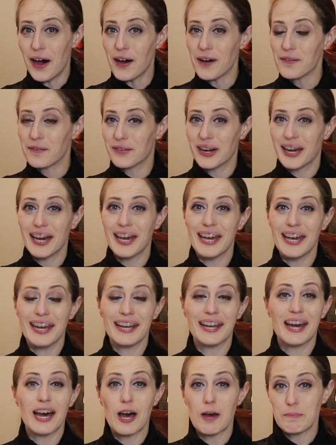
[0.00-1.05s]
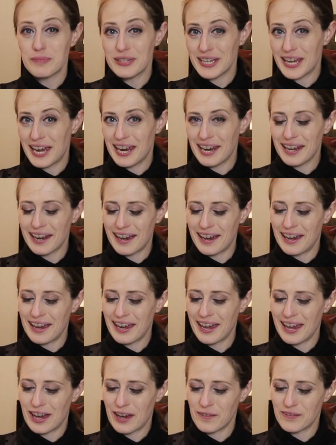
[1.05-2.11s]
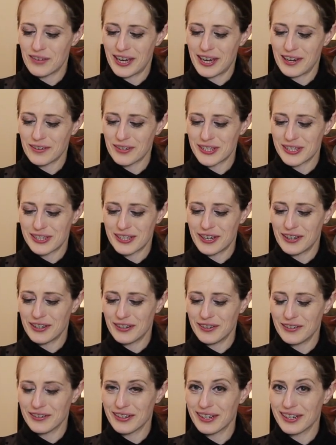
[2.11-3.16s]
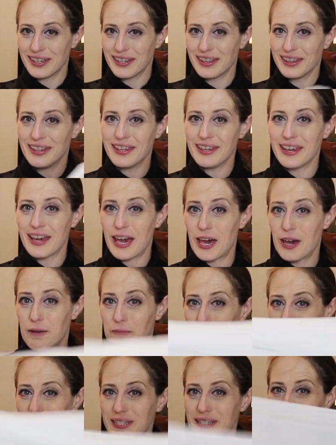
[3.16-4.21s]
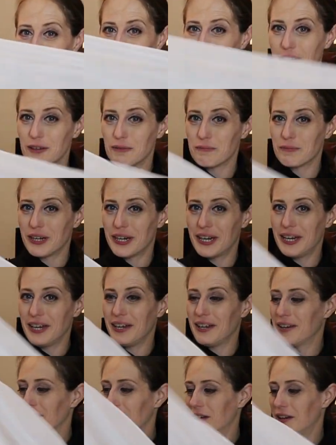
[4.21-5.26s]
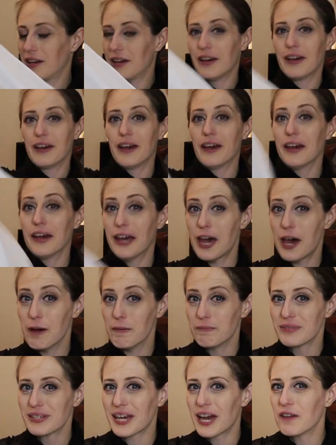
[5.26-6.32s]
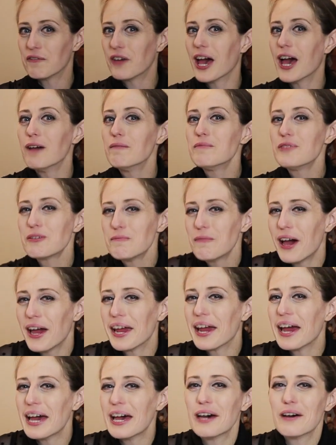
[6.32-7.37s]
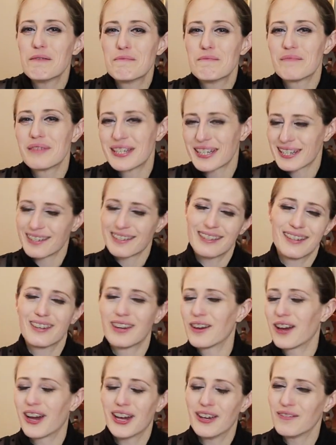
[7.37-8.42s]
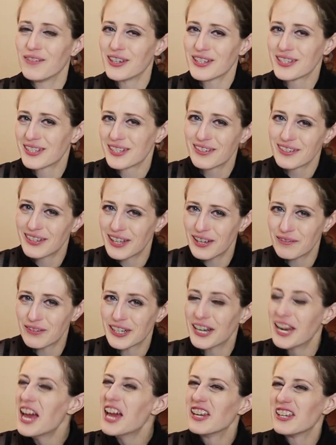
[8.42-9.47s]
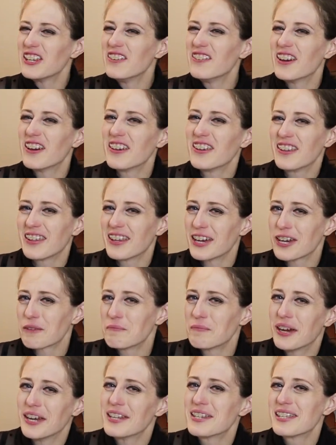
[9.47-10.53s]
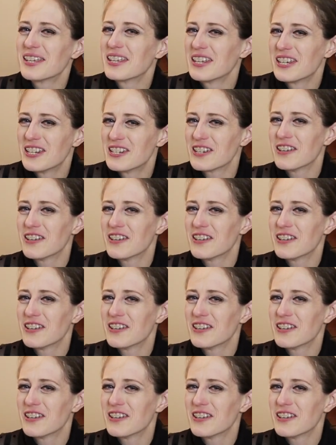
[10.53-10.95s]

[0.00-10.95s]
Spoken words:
All right, update. I have now sewn the hems on my hemmed. I've hemmed my hemmed. I feel so clever. You know you like my silly